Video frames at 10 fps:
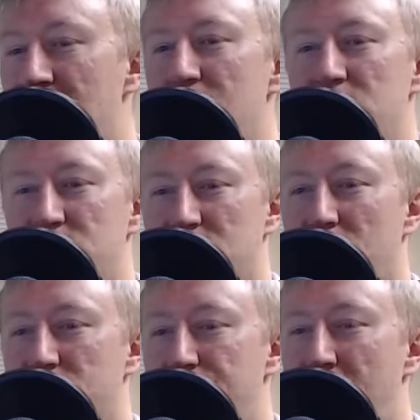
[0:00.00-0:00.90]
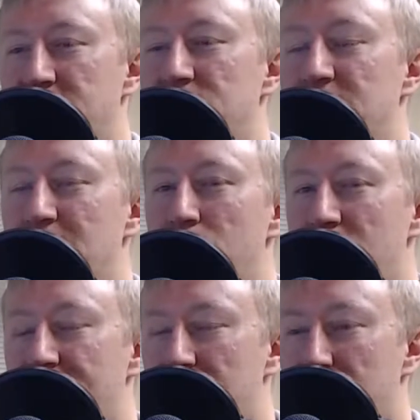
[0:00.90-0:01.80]
So Spencer
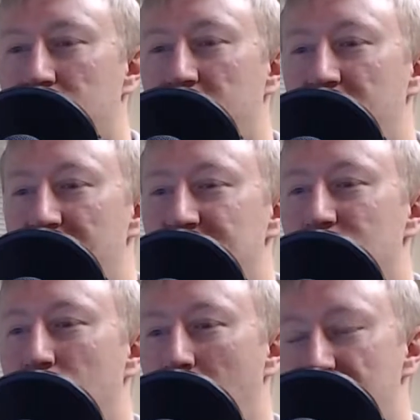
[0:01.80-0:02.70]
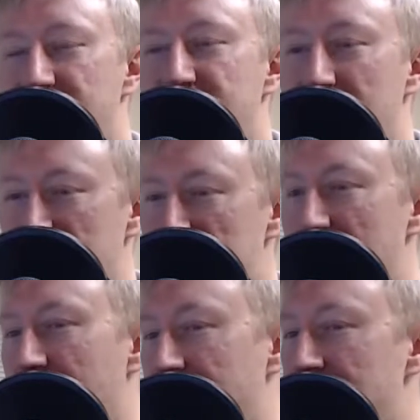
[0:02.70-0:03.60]
Dinwiddie of the Brooklyn Nets won the skills
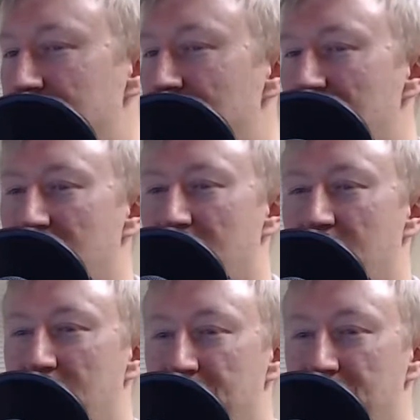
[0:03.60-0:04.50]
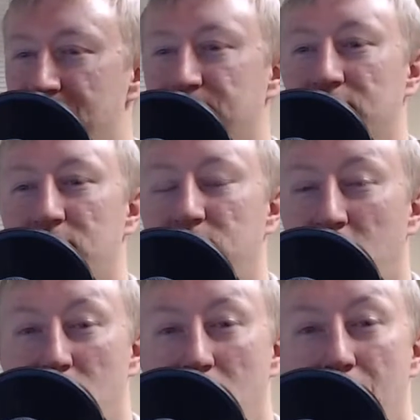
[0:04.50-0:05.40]
challenge. Don't
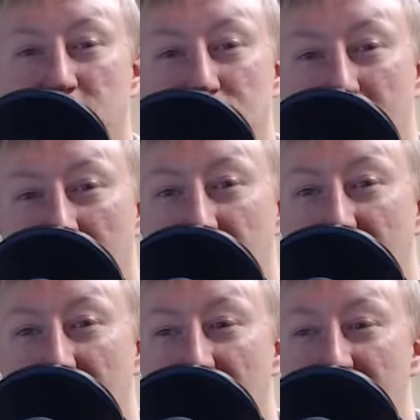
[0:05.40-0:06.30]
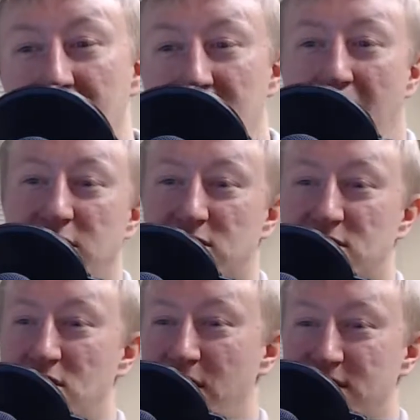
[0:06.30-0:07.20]
know much about the guy. I
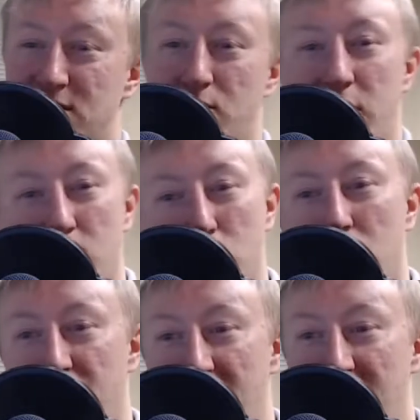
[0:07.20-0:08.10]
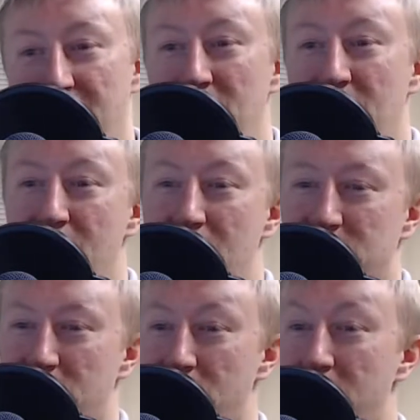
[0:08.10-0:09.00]
just know he has a really cool name.
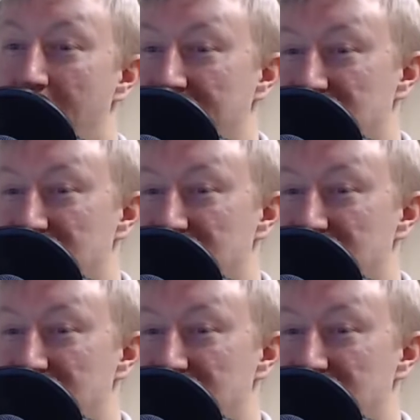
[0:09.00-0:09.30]
So congrats to